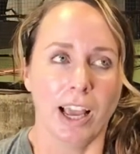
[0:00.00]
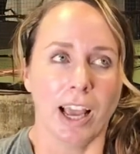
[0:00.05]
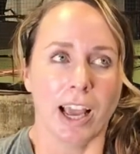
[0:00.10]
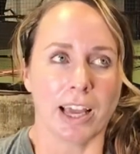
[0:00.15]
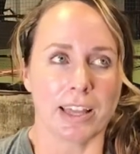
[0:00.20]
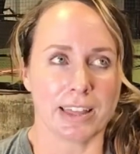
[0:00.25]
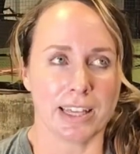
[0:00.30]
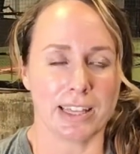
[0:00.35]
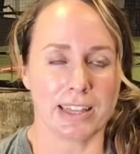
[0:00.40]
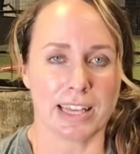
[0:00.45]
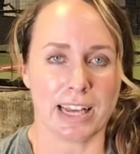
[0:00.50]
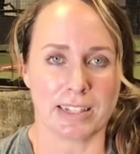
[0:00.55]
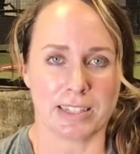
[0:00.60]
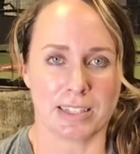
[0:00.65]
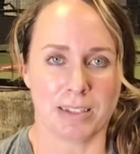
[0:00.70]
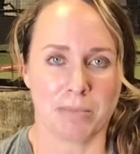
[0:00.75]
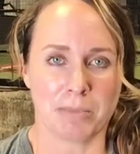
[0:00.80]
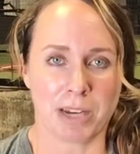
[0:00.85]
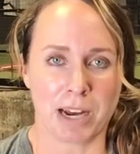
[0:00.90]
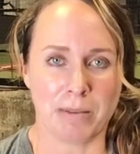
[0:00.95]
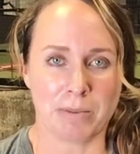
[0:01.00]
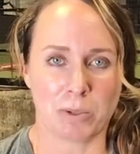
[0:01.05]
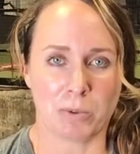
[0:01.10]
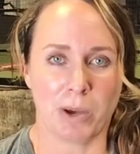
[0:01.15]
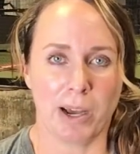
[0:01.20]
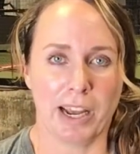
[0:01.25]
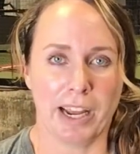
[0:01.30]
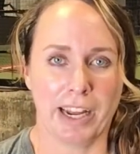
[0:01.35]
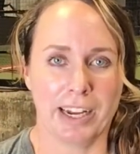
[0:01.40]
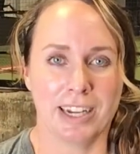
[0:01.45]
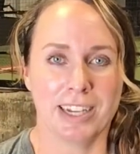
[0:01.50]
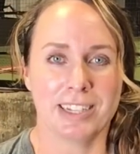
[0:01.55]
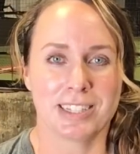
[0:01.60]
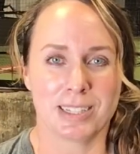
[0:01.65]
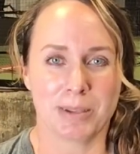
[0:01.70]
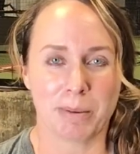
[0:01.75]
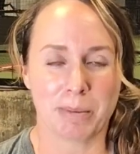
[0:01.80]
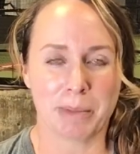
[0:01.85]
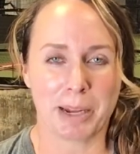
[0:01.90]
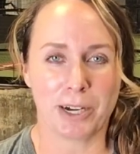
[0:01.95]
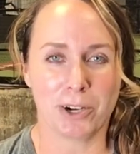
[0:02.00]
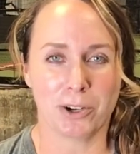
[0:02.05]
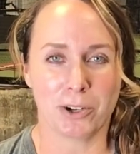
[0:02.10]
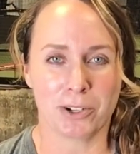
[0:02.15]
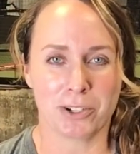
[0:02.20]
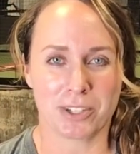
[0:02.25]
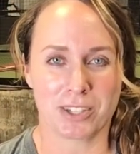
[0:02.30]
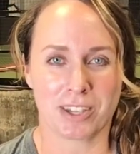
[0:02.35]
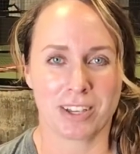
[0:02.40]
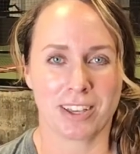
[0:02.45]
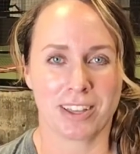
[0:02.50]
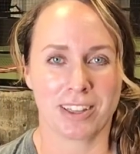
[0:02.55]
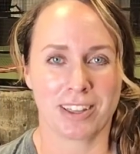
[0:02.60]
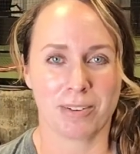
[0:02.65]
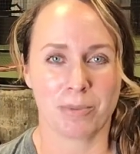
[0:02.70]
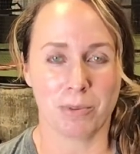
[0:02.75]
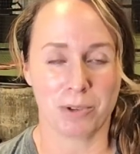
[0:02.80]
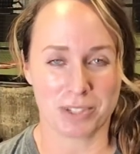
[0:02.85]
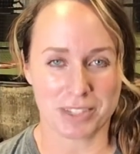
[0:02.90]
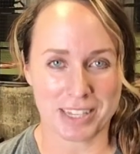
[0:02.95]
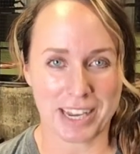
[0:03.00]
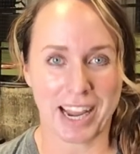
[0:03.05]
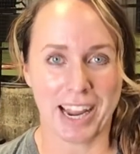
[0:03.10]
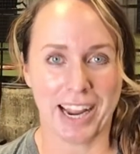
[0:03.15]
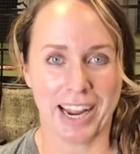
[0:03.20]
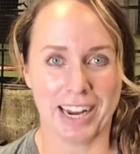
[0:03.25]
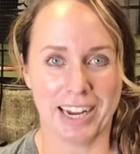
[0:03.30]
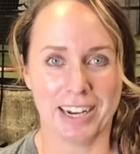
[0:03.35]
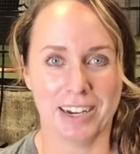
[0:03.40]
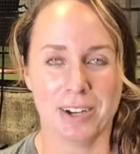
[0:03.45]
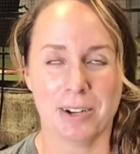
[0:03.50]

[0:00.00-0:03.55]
I think that's sometimes why some of my girls will say,